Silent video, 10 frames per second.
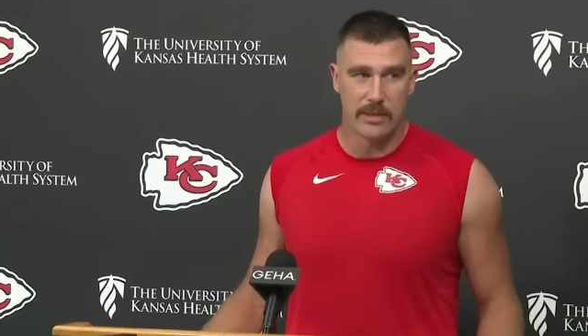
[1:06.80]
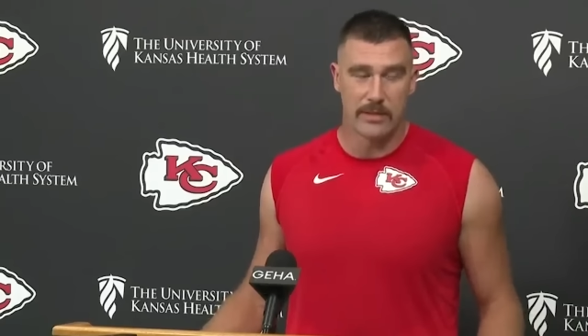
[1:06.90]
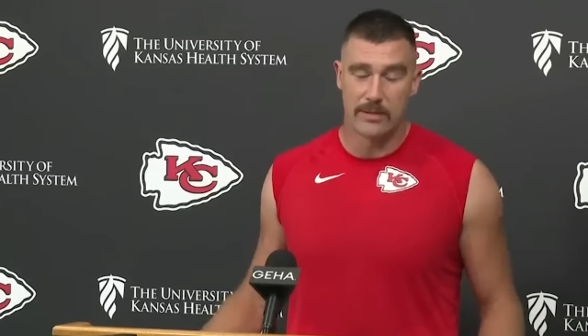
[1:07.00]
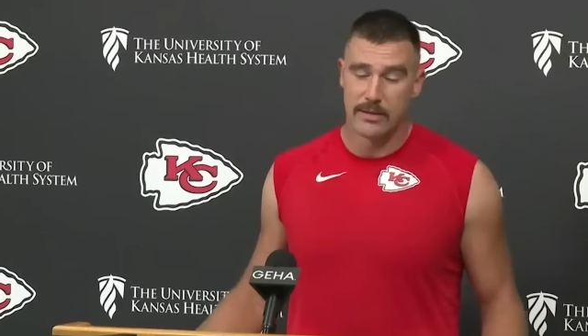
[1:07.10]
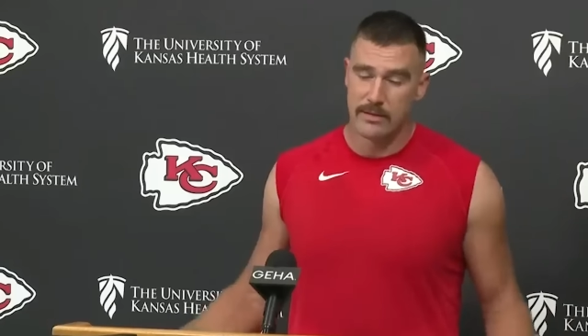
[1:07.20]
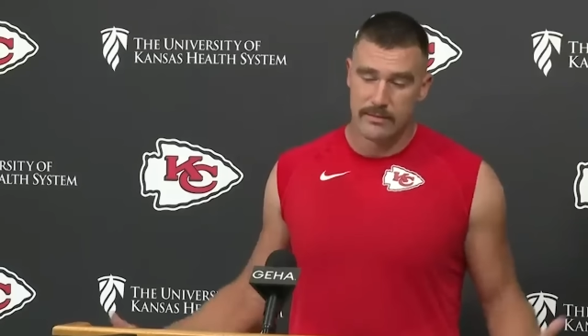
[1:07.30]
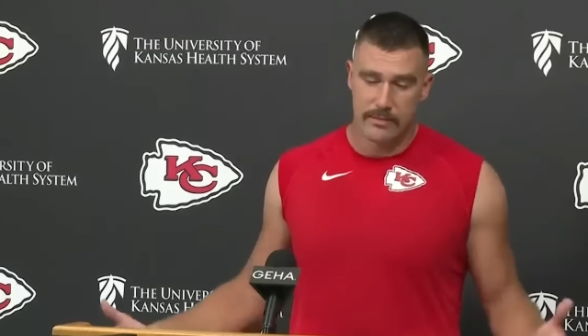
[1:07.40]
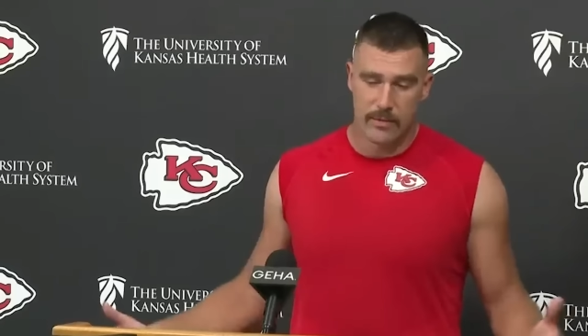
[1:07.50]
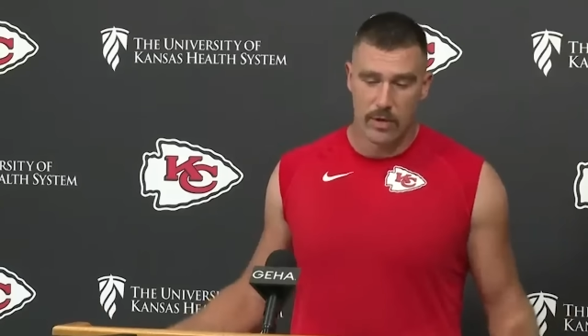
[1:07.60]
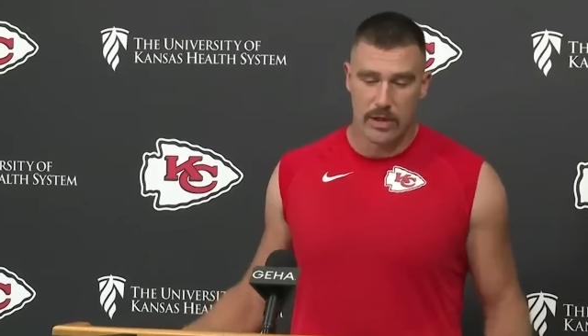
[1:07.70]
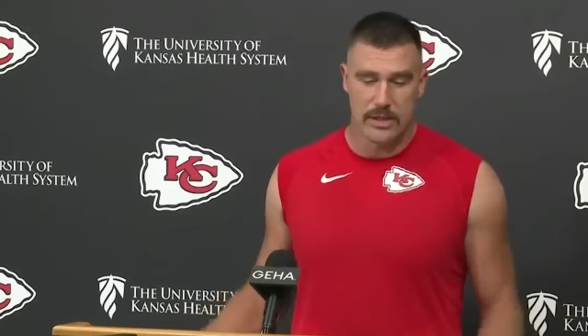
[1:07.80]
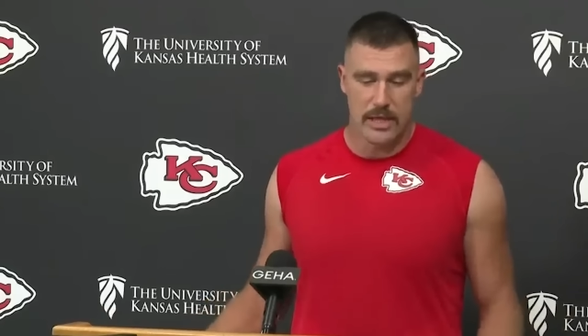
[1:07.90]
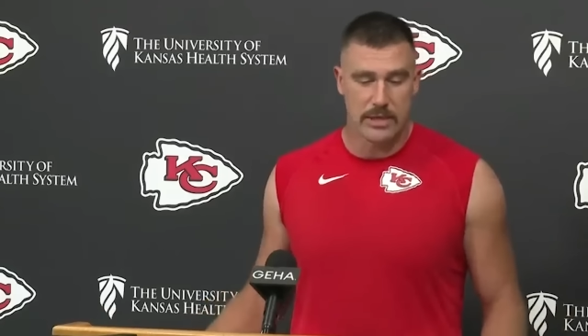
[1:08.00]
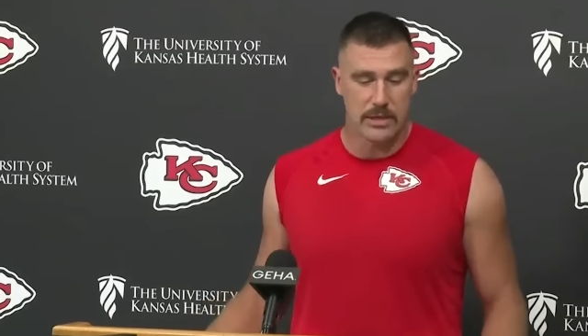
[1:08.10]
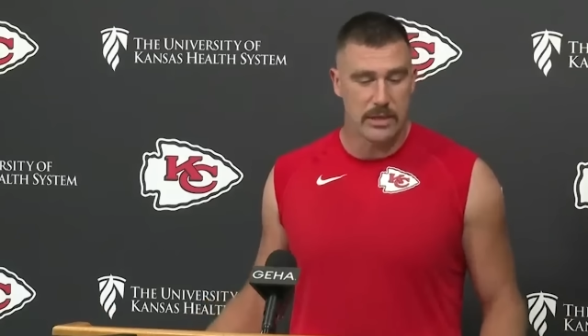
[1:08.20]
But it's not just
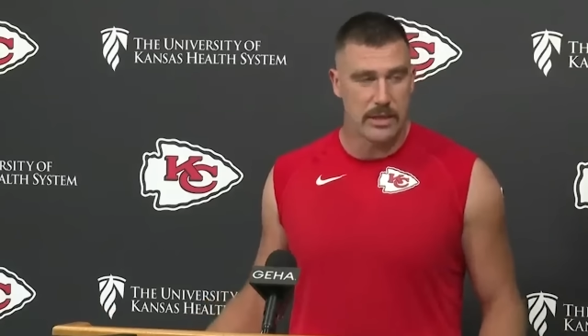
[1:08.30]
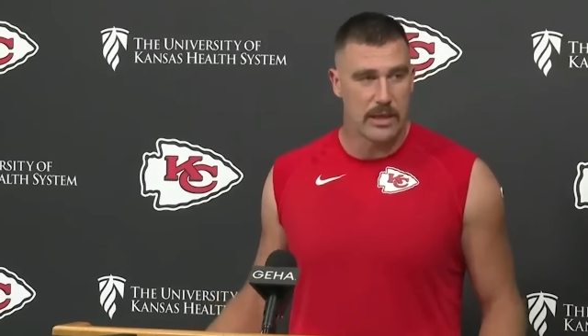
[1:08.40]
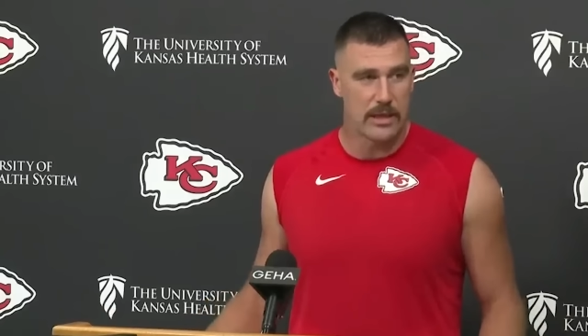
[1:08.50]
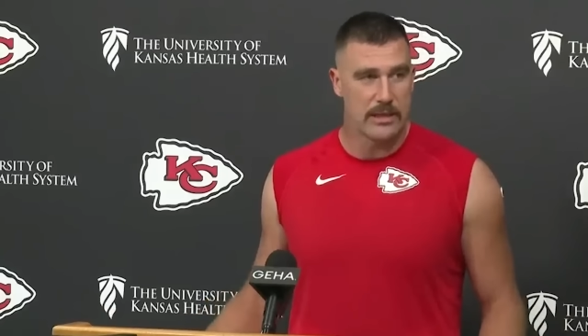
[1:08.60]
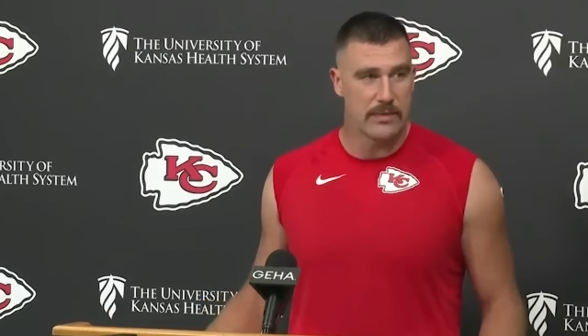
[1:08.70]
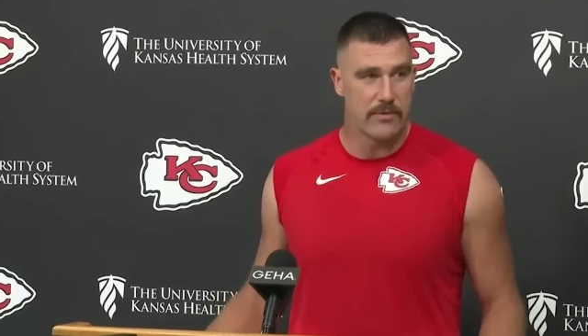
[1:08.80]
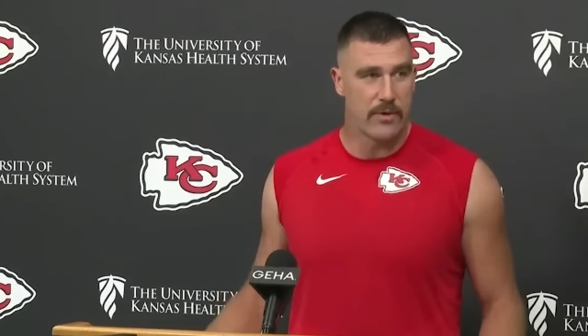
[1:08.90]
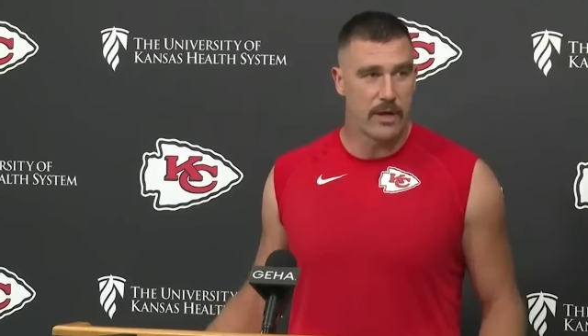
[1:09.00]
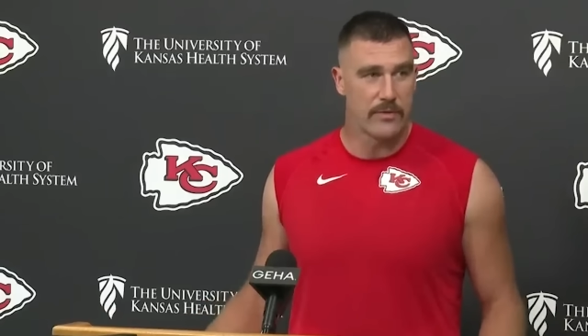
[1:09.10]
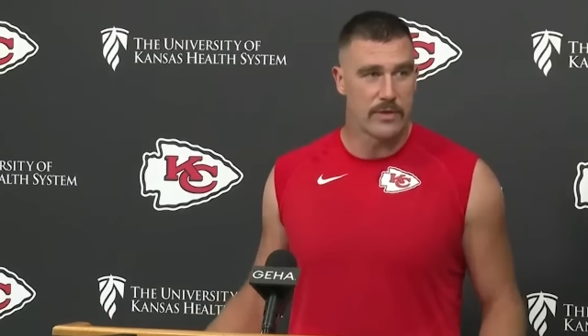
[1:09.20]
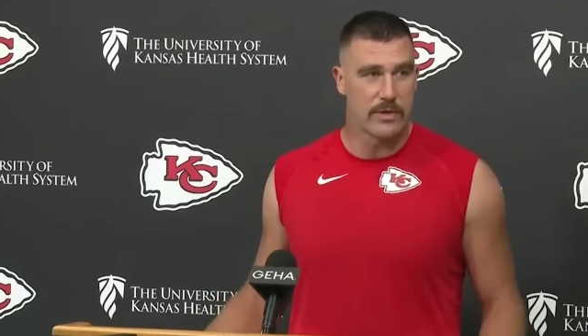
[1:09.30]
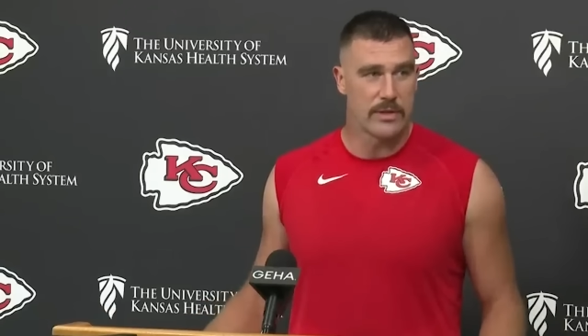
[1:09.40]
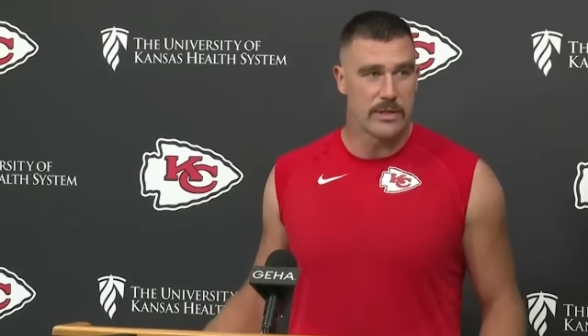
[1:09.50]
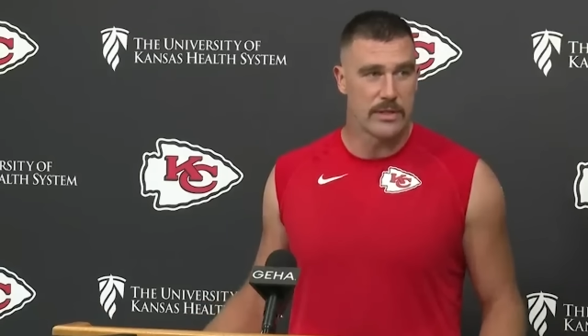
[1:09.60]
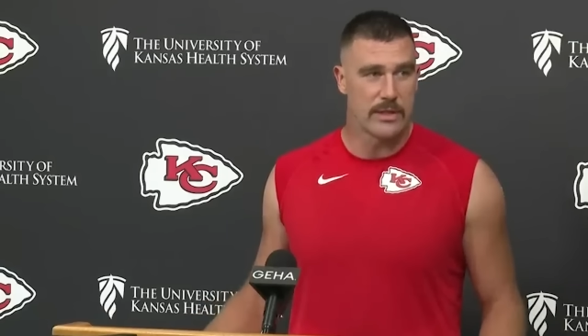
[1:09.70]
Americans buying up Kelce
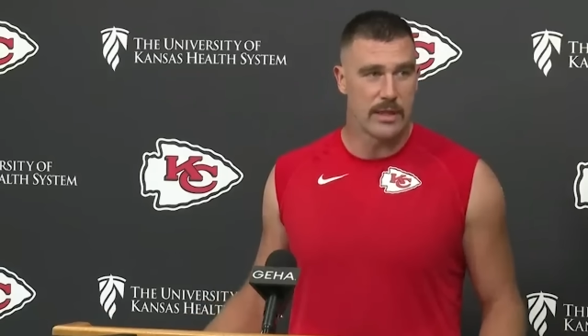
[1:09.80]
jerseys,